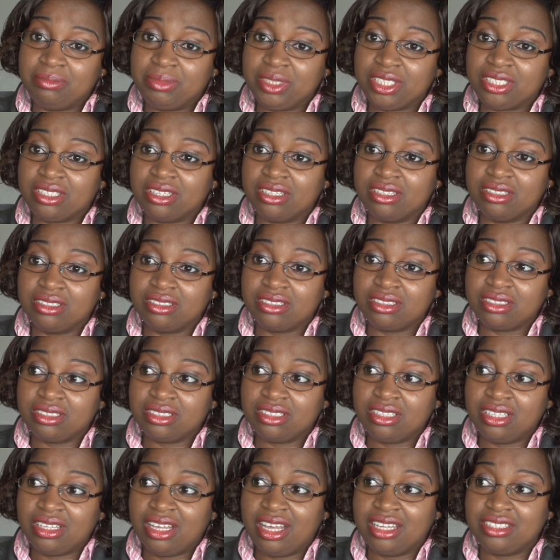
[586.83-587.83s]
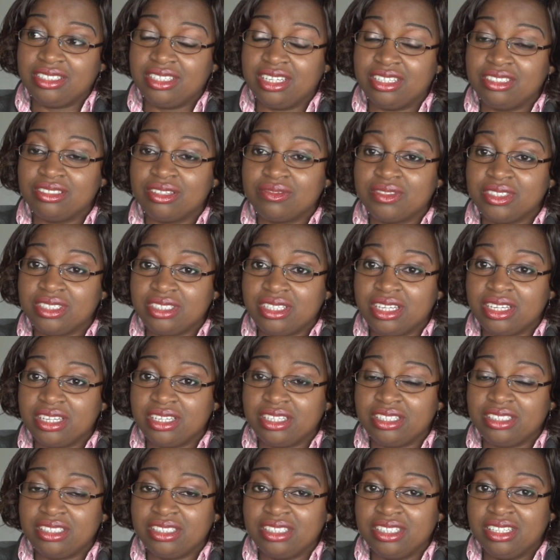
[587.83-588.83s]
because at the end of the
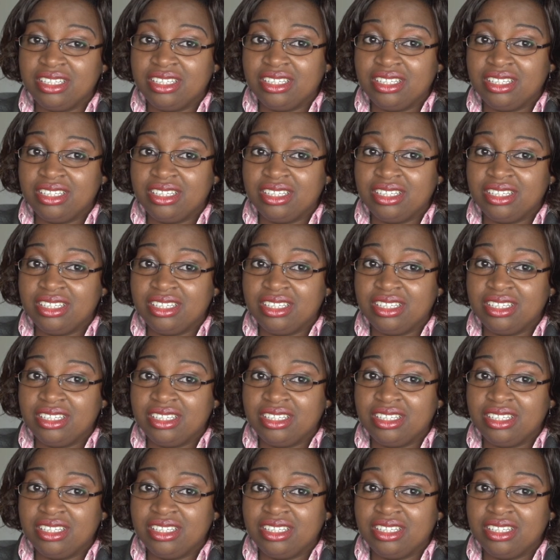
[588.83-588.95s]
day,